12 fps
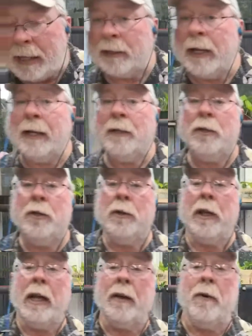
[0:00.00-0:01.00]
like to do
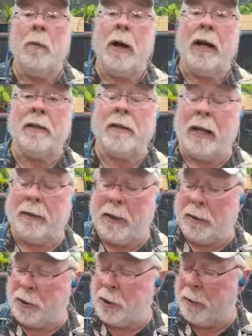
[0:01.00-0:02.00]
the giveaways on
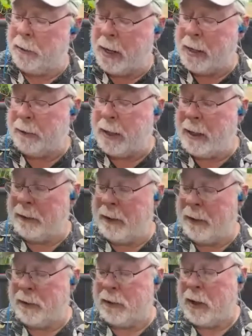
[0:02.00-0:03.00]
this on on
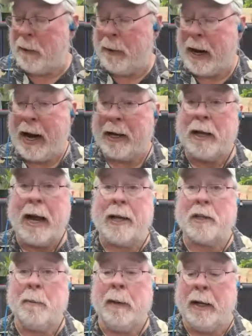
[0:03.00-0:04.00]
this um, ask,
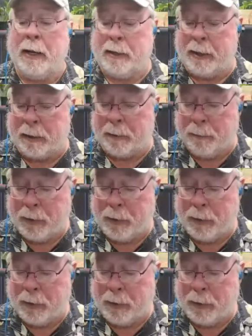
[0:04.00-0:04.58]
ask me anything.